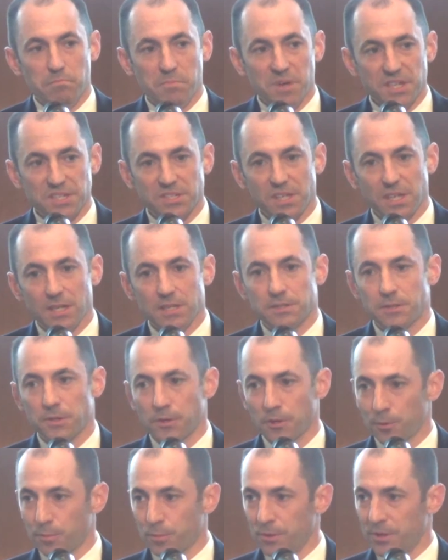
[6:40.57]

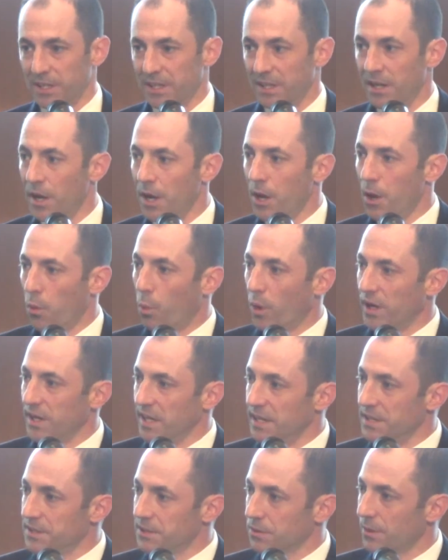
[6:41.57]
misinterpreted
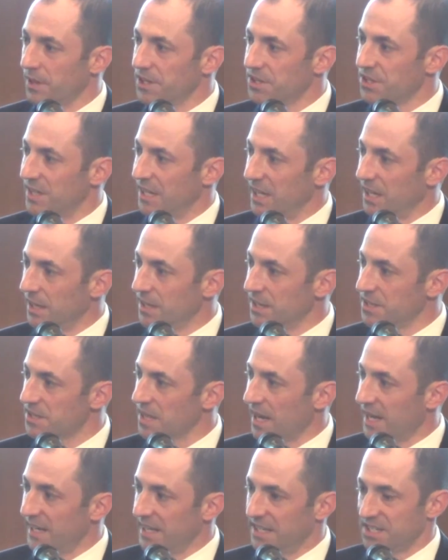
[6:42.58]
what integration
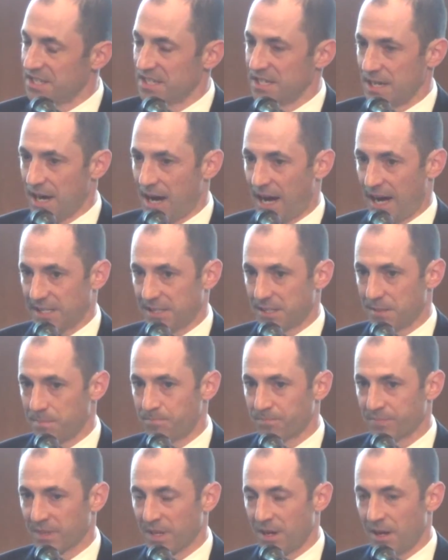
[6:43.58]
is and is not.
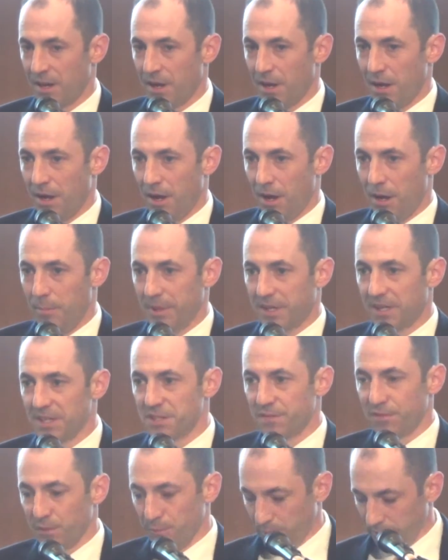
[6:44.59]

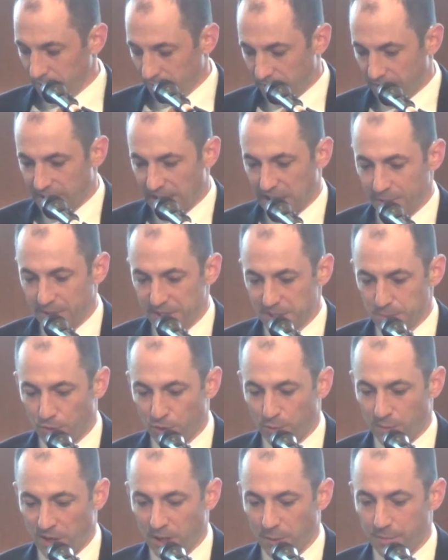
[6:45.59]
Because if you really look at, let me just
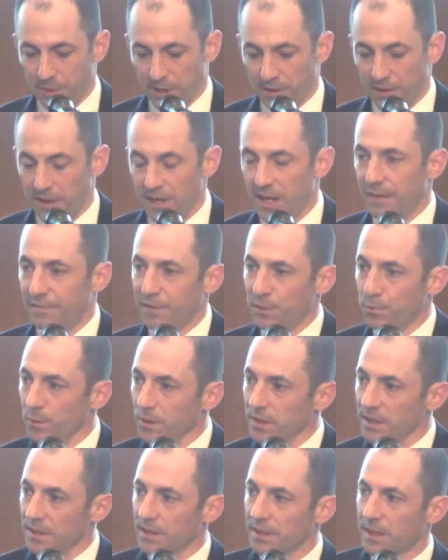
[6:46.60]
pull them all up here. If you
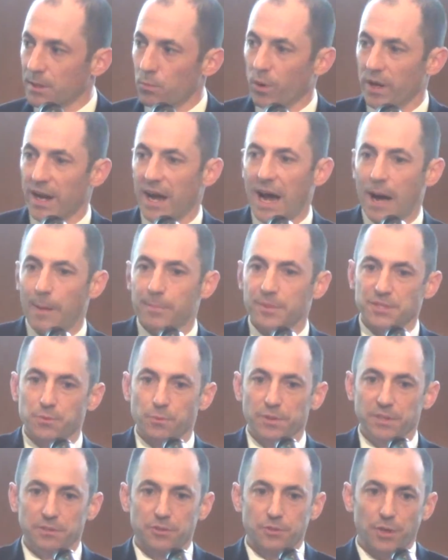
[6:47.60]
really look at what
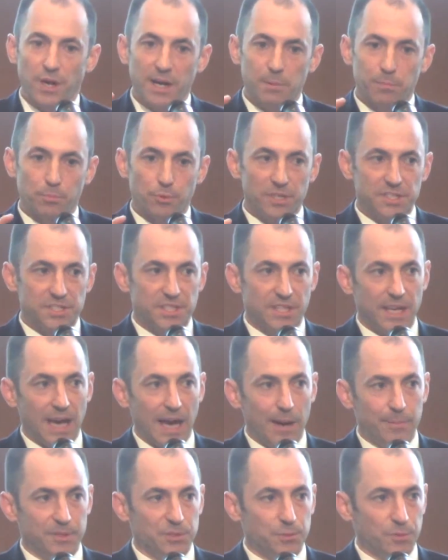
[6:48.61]
happens when you try and bridge the
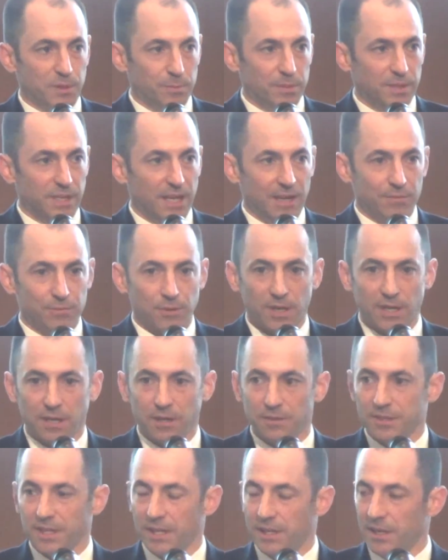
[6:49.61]
gap between behavioral
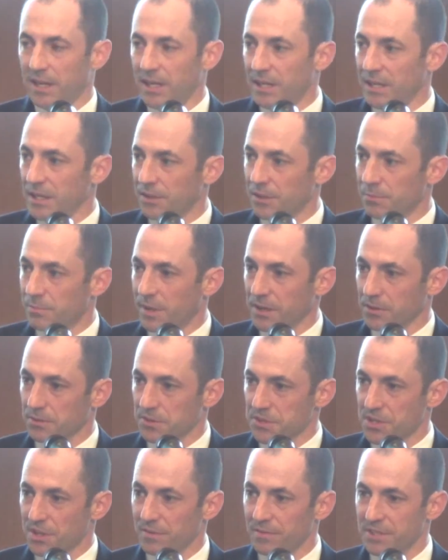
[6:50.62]
health and any other
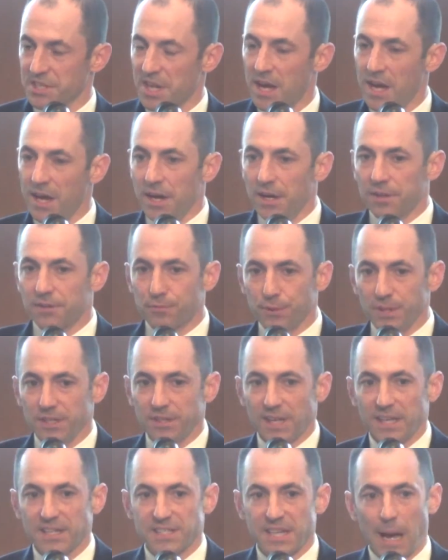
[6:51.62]
medical service, 3
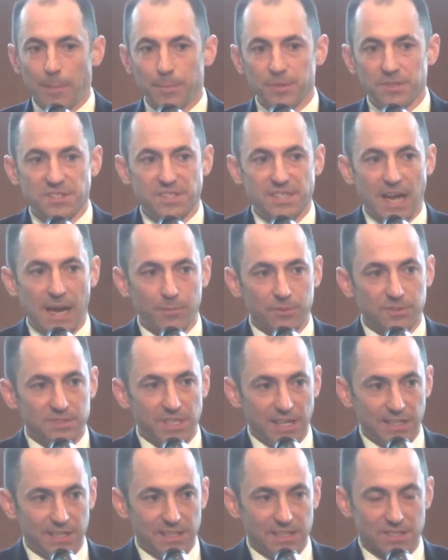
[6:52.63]
things happen
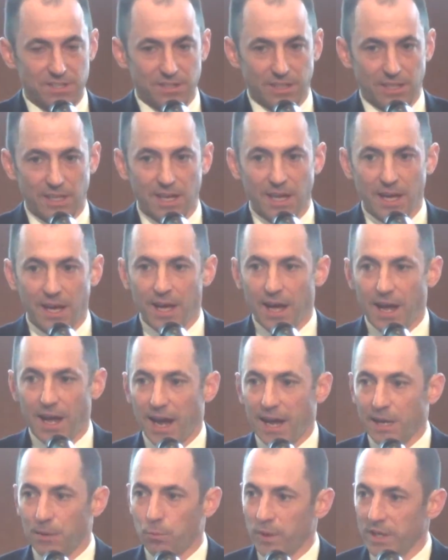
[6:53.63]
simultaneously.
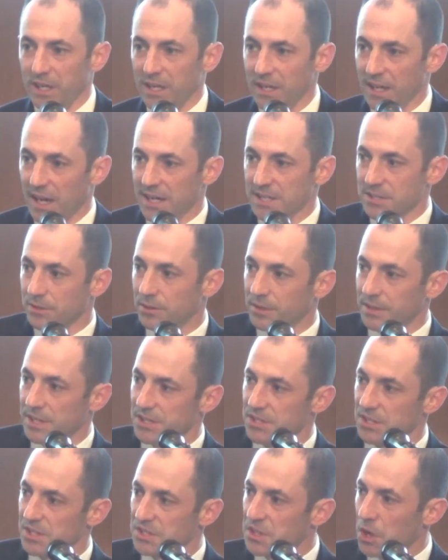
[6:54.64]
And we as
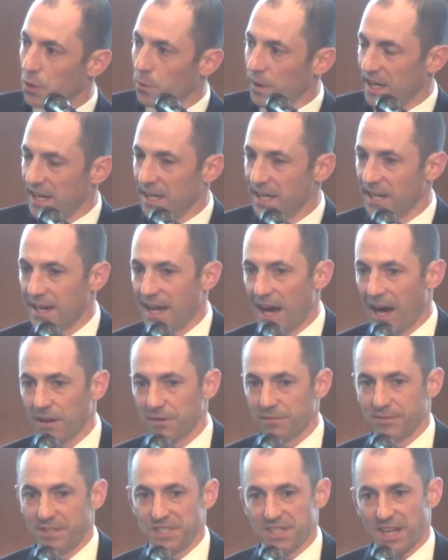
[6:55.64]
clinicians go in and
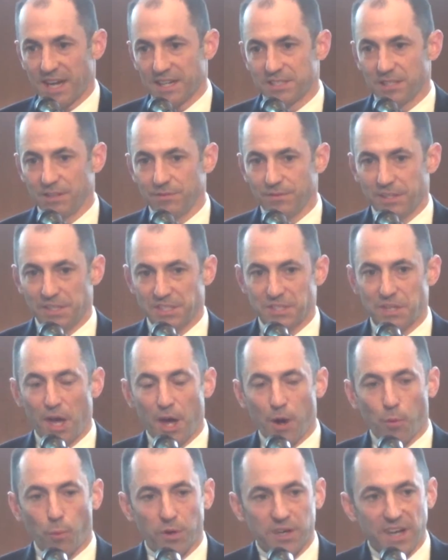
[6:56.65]
out of these activities.
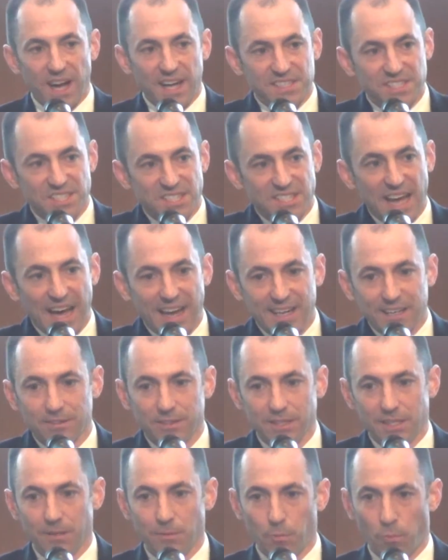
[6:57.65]
We're not
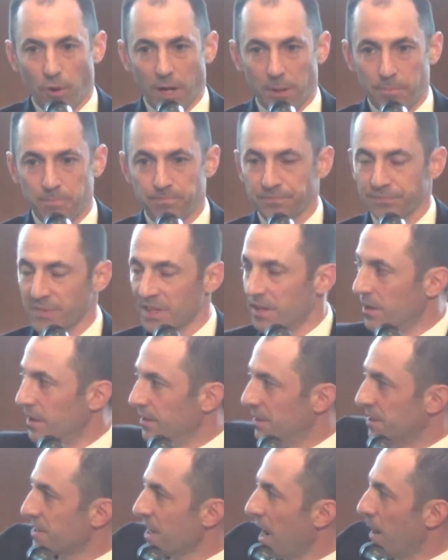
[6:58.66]
statically in one.
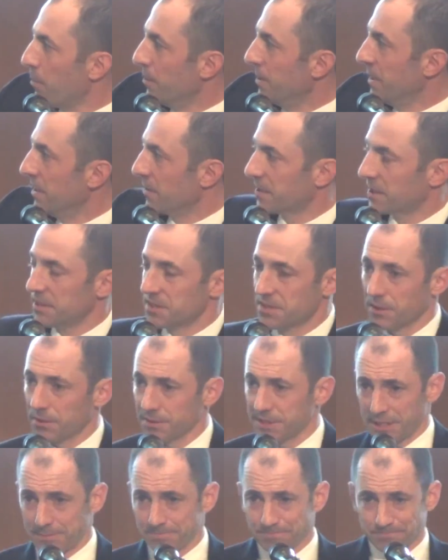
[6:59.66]
The top one here,
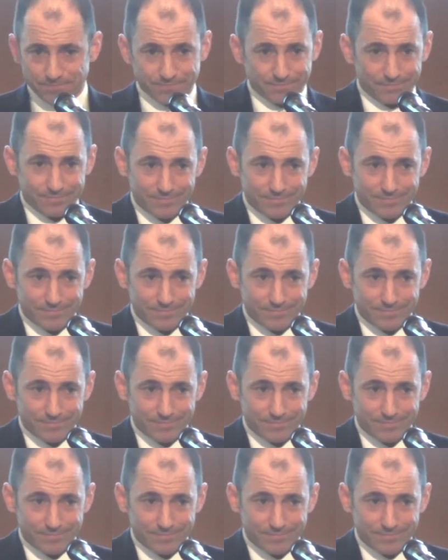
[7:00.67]
consulting.